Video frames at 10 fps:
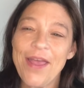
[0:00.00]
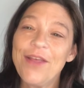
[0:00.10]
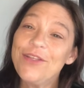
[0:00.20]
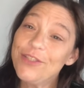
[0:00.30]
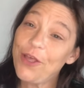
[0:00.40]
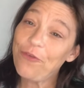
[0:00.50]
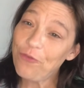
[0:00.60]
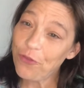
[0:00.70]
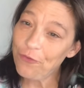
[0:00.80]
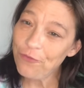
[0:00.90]
So
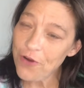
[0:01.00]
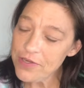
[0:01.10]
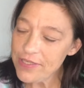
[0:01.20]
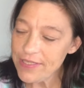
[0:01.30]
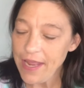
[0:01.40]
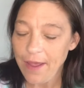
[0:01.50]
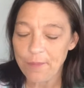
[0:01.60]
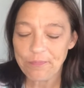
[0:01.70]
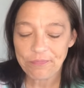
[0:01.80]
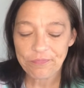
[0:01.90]
for the first
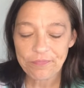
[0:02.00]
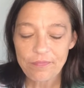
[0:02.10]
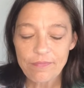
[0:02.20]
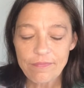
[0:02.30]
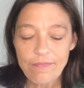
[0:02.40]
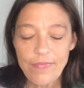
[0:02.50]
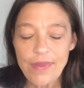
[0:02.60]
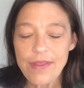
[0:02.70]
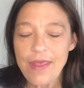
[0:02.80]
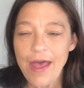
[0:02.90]
step,
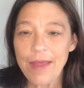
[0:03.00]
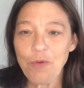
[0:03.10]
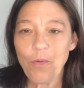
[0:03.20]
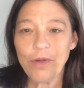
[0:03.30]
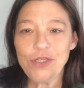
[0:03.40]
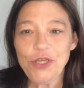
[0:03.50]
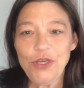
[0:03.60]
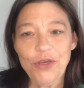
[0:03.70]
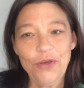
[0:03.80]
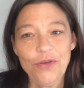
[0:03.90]
I'm going to
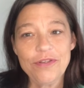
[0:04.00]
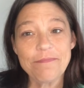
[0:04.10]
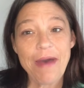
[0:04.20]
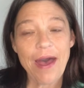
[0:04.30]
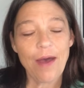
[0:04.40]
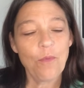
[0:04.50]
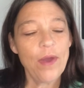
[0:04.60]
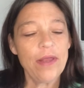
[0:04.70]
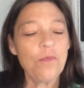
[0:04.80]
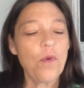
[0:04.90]
use my
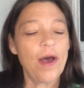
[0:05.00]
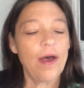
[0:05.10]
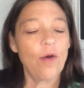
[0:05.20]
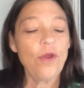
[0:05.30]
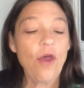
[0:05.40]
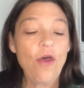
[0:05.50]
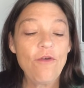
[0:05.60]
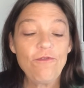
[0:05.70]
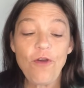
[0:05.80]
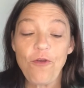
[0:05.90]
Wet n Wild
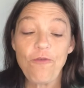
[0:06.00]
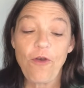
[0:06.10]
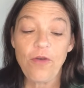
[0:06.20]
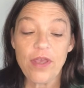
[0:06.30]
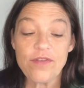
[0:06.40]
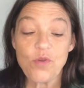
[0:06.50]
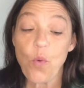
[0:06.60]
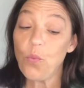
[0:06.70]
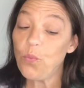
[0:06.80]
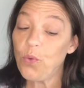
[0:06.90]
Photo Focus
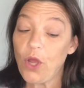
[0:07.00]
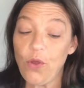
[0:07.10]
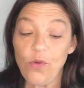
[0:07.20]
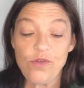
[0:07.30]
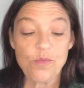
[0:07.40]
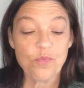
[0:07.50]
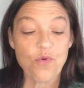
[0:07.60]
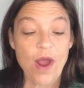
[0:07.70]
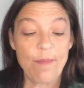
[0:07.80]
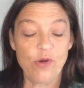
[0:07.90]
Rose
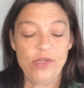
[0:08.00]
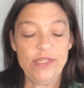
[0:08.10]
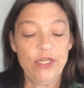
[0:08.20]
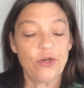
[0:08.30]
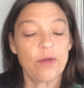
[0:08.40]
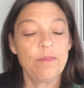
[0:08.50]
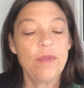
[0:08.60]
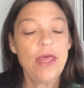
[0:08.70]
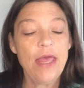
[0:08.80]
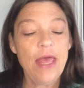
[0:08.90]
Primer Serum.
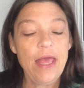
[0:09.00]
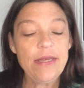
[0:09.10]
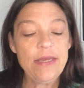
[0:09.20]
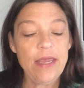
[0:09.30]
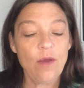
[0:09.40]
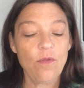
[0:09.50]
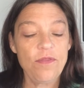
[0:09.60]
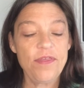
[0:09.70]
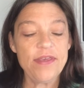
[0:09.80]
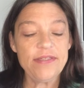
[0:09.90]
Now
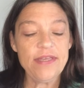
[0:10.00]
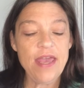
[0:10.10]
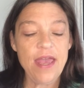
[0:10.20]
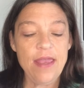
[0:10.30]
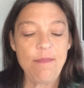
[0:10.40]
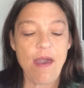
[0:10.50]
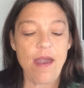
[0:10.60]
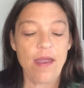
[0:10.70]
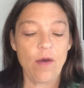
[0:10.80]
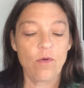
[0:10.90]
this came
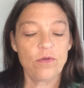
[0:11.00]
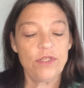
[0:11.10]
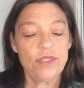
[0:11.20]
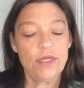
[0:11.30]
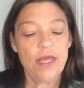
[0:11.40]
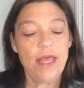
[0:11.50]
out